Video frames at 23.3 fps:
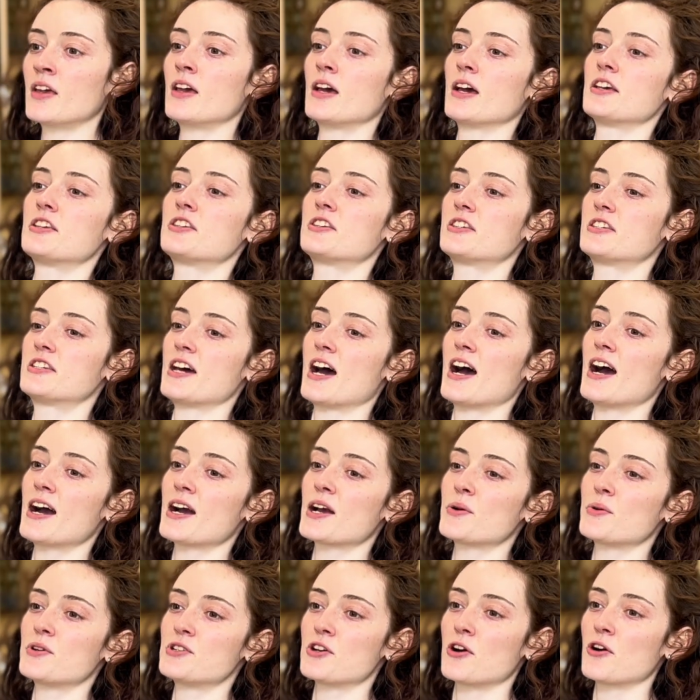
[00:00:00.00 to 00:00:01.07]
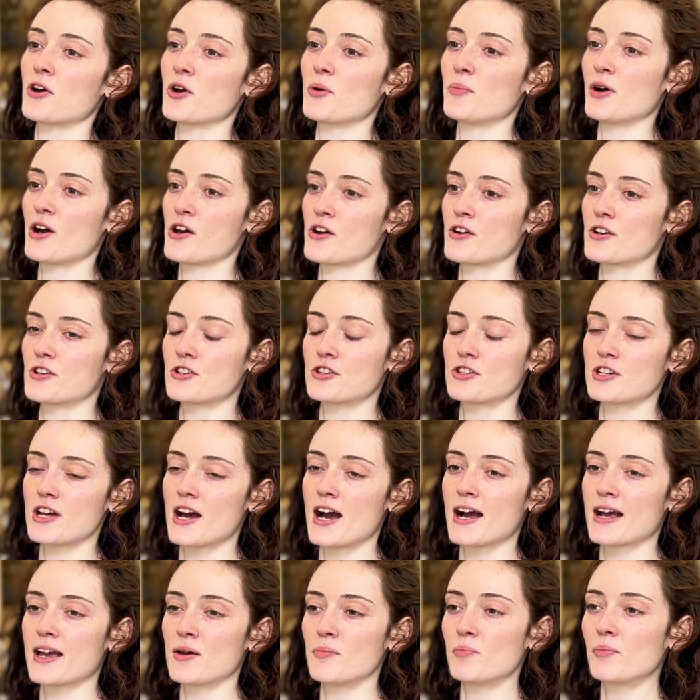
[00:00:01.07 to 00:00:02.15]
Stack, we talk about our
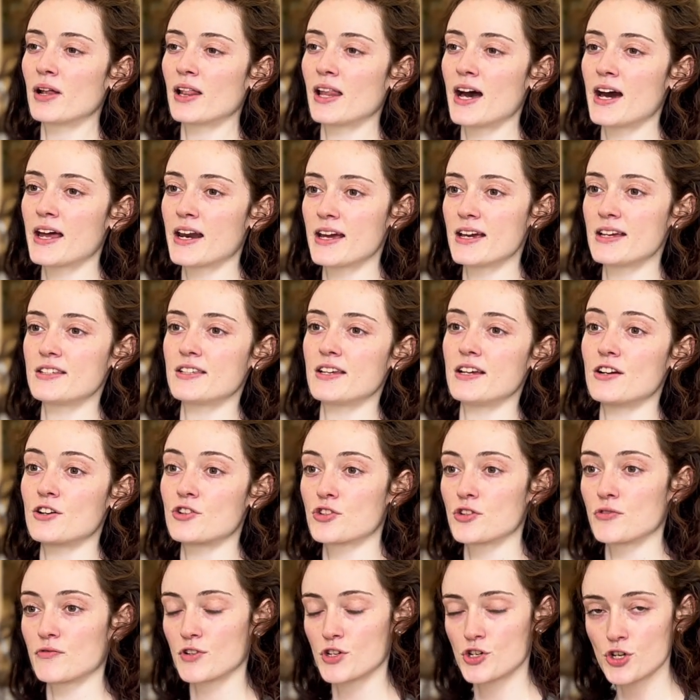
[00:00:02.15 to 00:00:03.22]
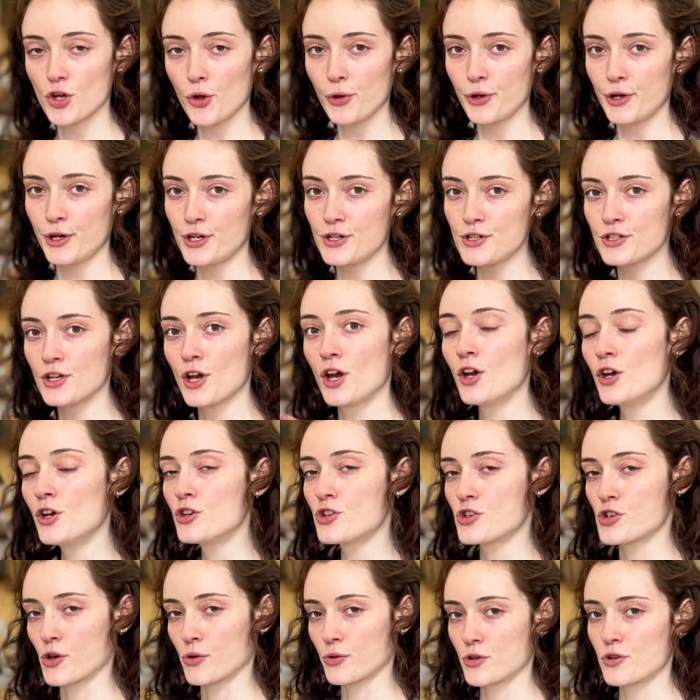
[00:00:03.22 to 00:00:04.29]
stack in Pilates, ears over shoulders,
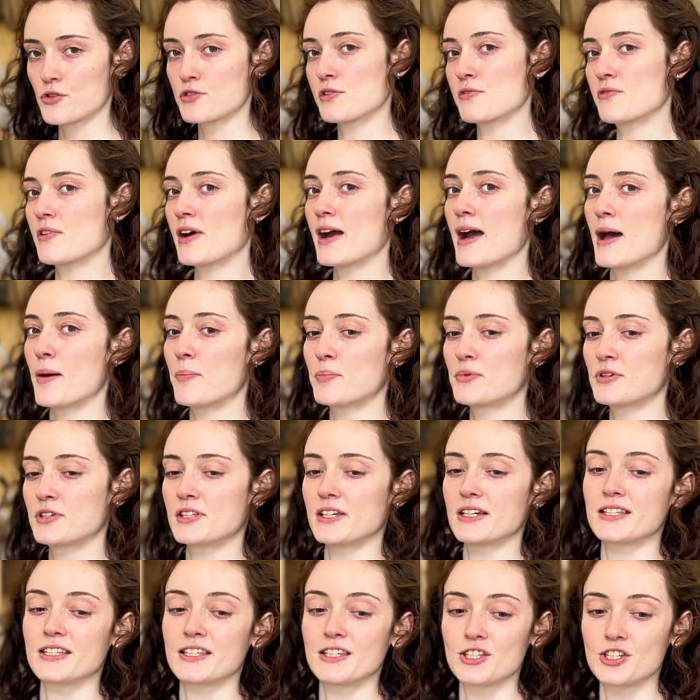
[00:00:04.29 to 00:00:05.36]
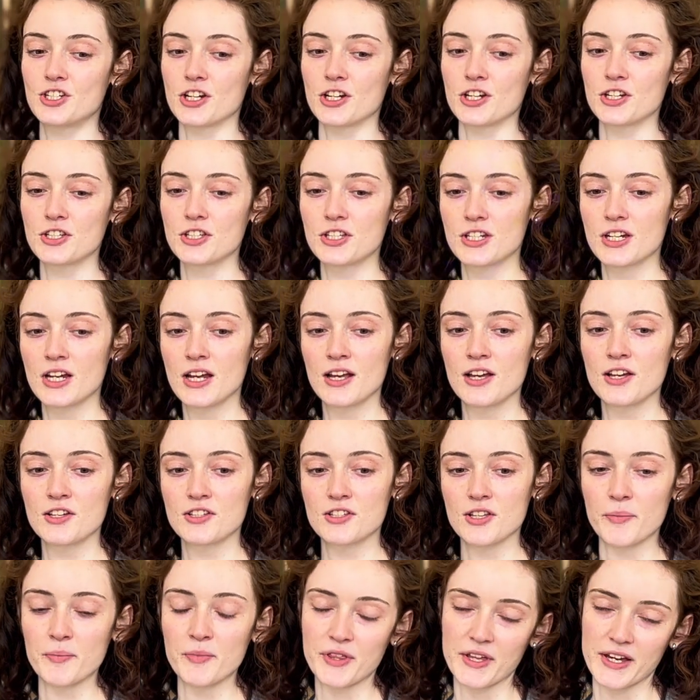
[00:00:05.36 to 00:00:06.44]
shoulders over hips. This is just
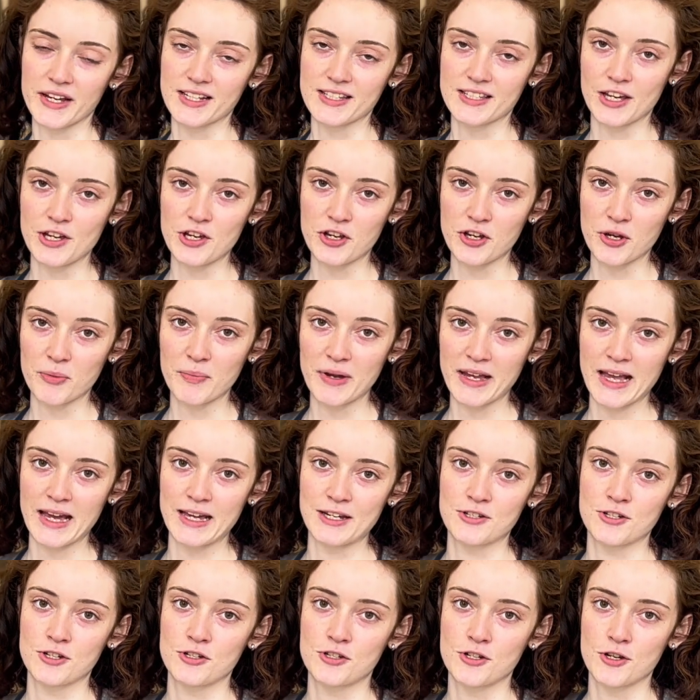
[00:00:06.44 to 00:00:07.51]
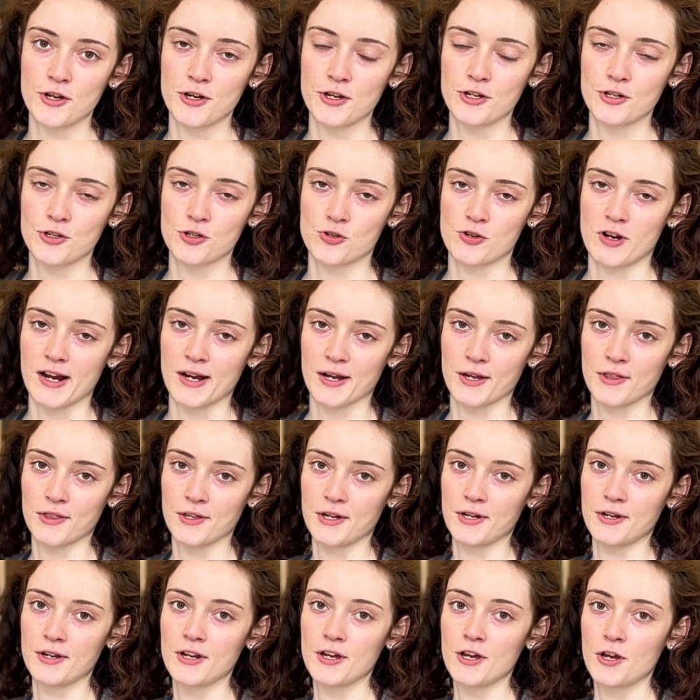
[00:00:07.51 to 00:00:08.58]
some things that you can begin to do to
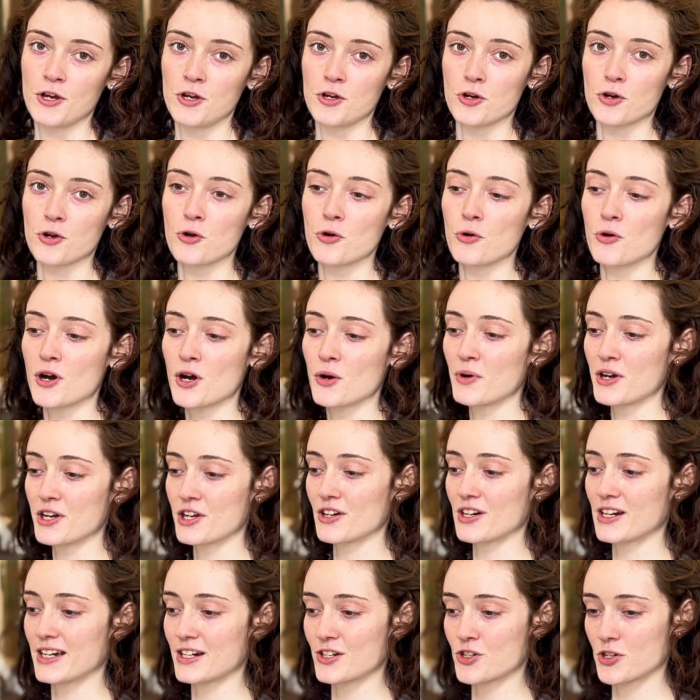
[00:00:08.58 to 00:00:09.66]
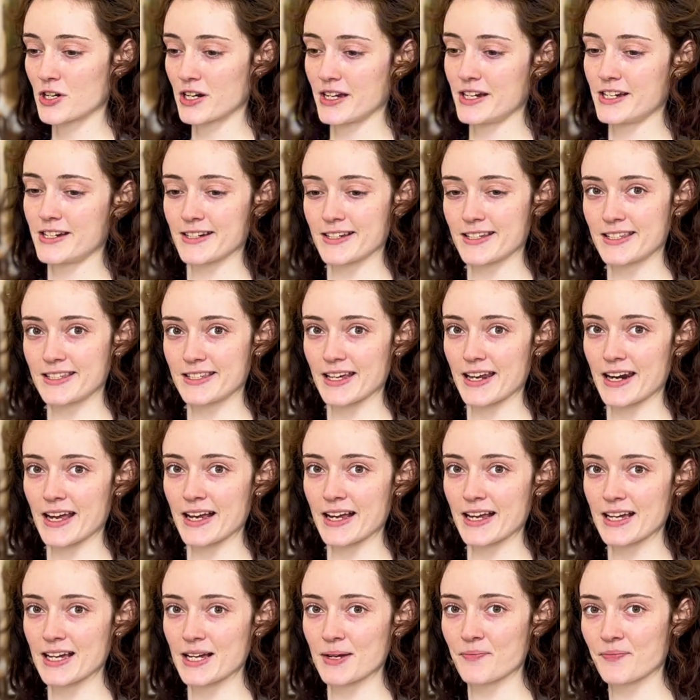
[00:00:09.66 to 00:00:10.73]
strengthen your core when you're literally just
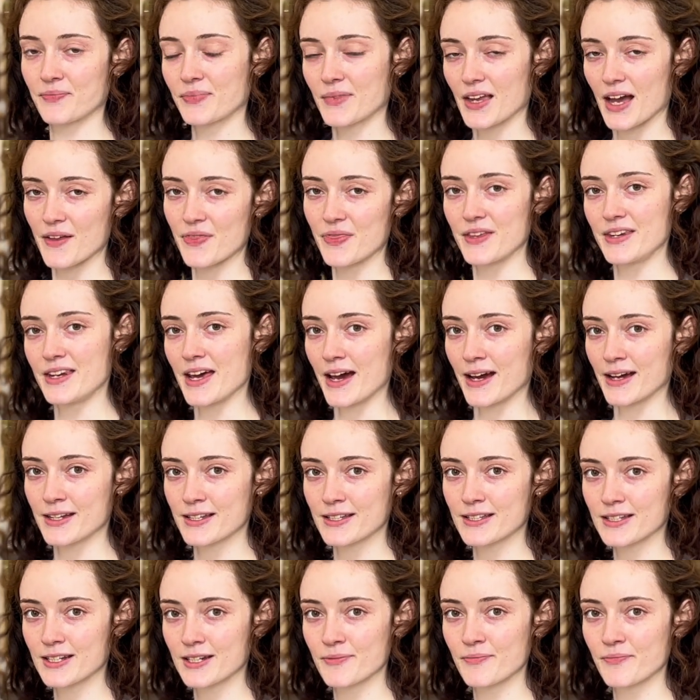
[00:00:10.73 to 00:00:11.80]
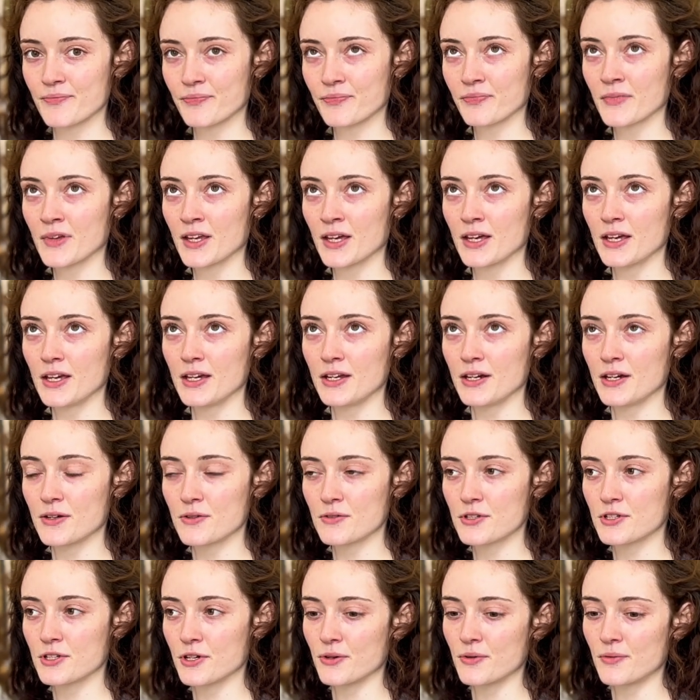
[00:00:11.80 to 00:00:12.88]
sitting at the desk, you know.
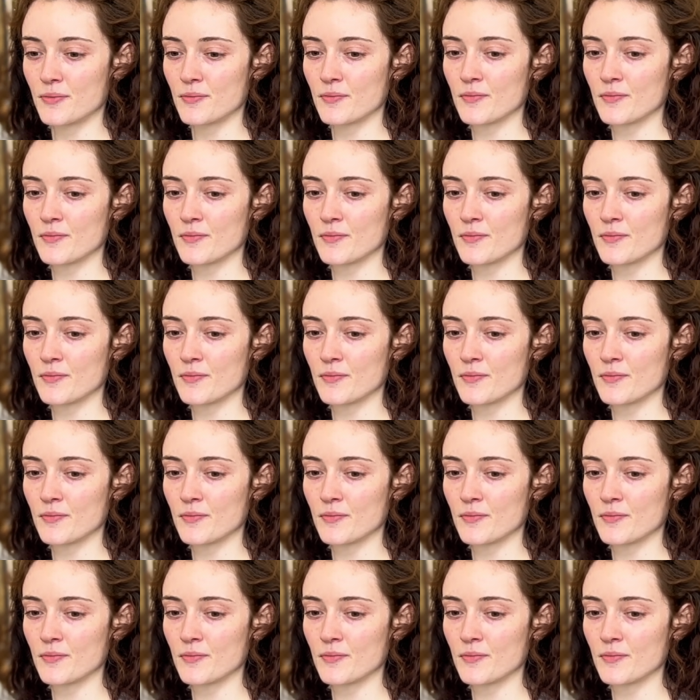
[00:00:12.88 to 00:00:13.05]
So